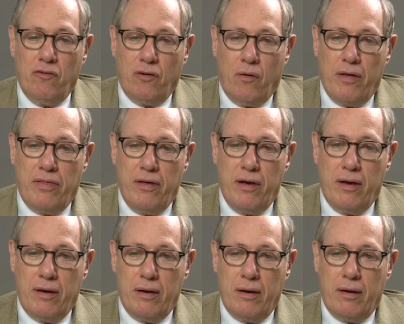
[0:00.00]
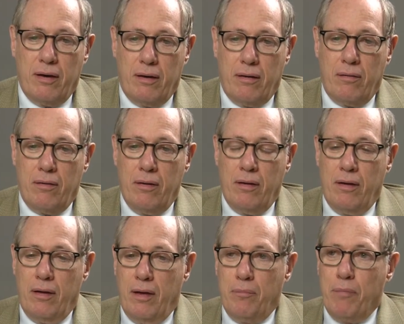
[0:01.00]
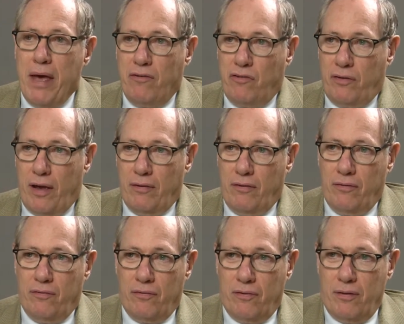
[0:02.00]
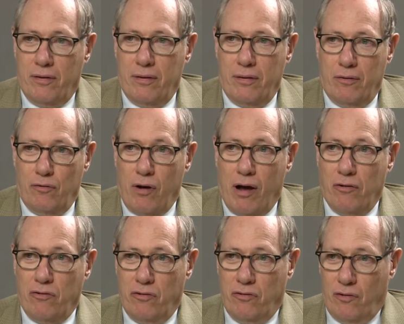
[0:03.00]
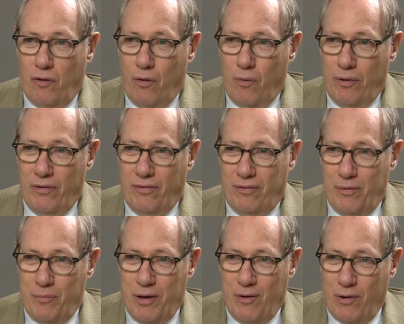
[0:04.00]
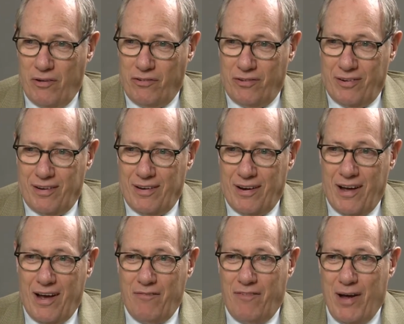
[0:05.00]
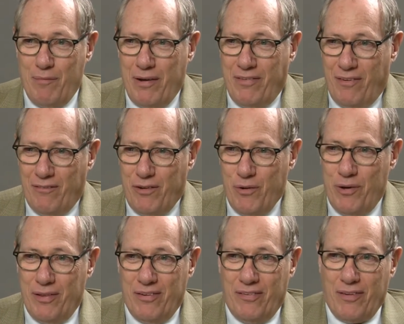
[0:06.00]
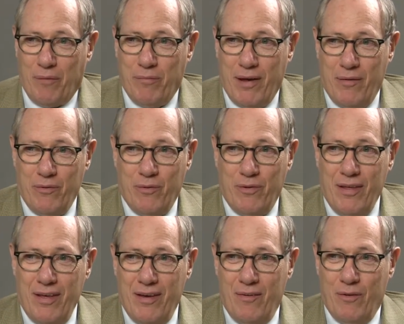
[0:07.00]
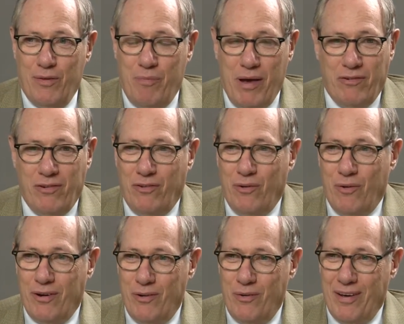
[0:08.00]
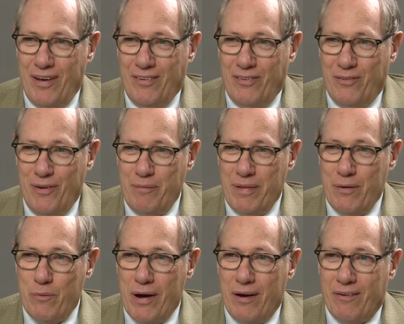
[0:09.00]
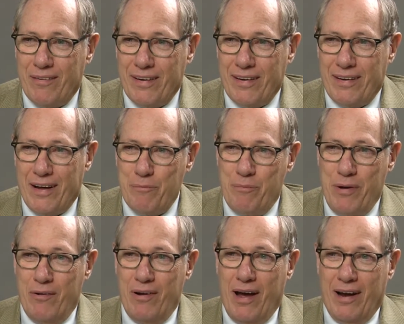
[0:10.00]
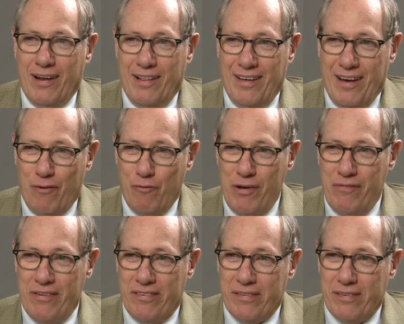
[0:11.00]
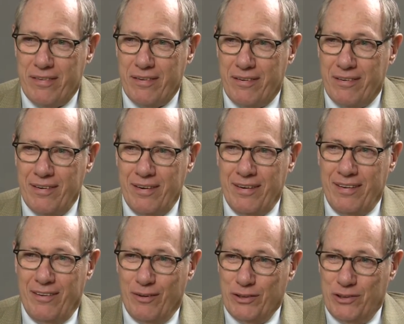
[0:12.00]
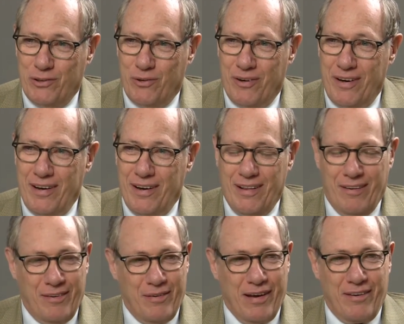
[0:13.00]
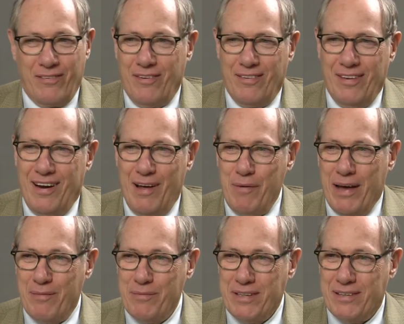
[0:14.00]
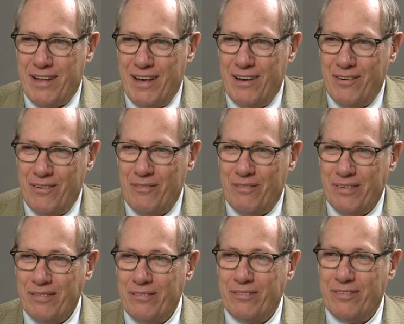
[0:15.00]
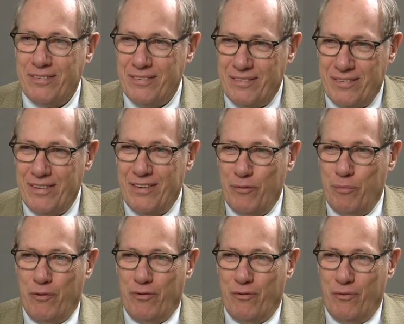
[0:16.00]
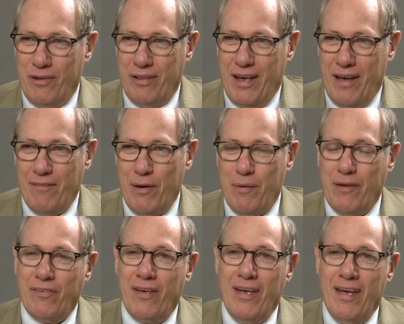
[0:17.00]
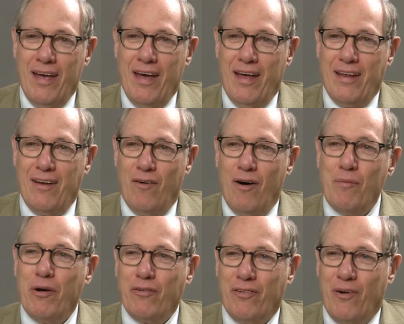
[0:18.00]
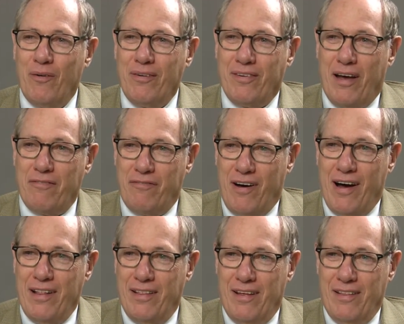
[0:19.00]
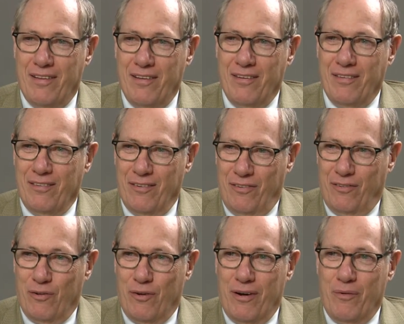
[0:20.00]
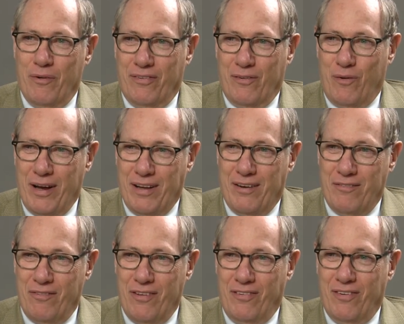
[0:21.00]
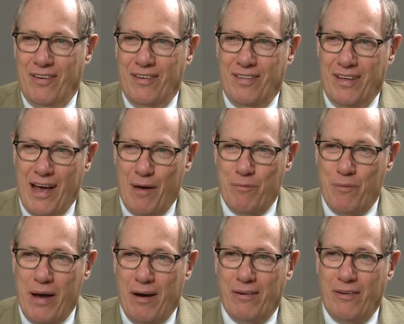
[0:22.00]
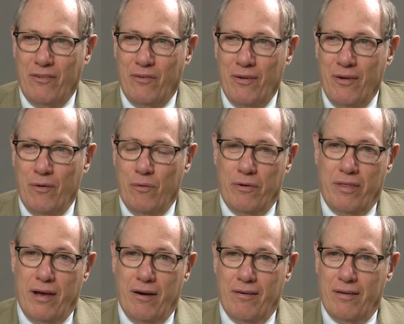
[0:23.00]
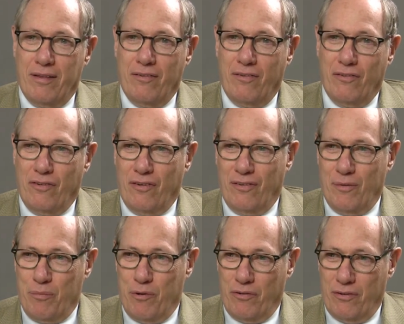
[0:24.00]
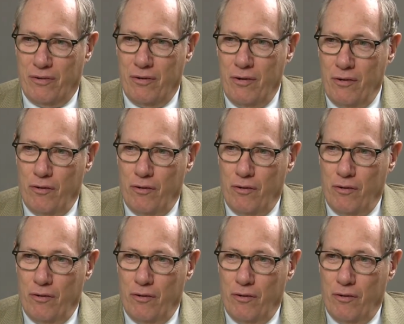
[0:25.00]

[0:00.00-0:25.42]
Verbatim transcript: So I think uh, it makes sense for the neurologist always to be questioning. And I, I, find myself doing this sometimes with, with patients who are doing extremely well. And I'm, periodically I revisit their, their story. I, I said, did I make a mistake? What, did this person really have MS? And almost always I find that the story was quite convincing, the abnormalities were there, and this is just the person